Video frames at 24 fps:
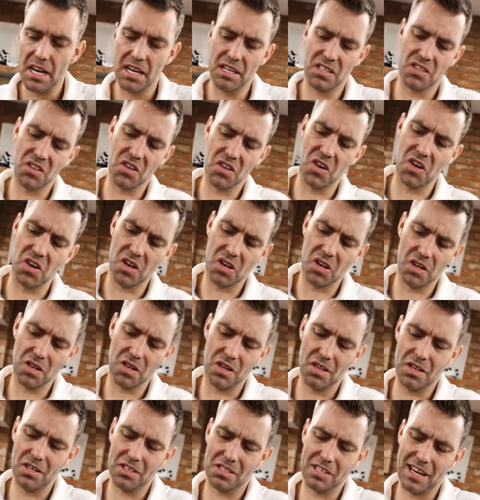is that
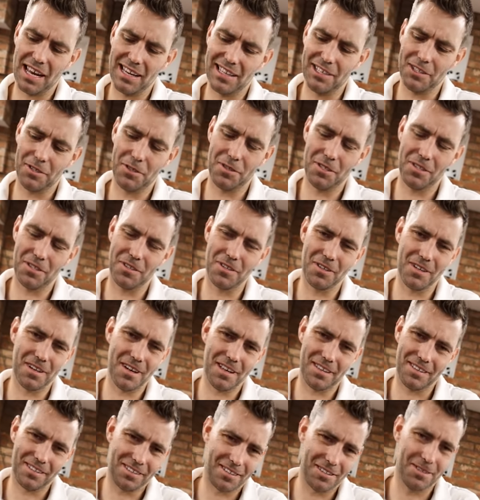saddle issues have got
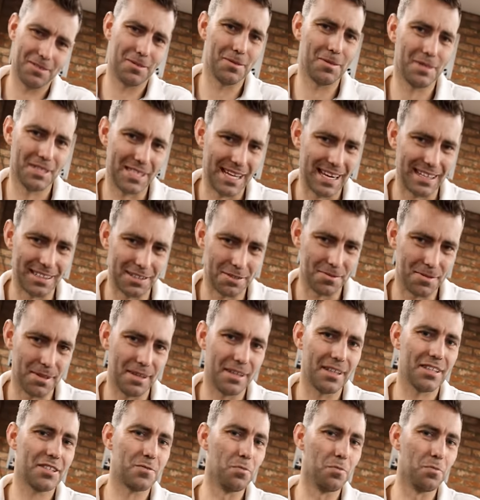nothing to do with saddles really,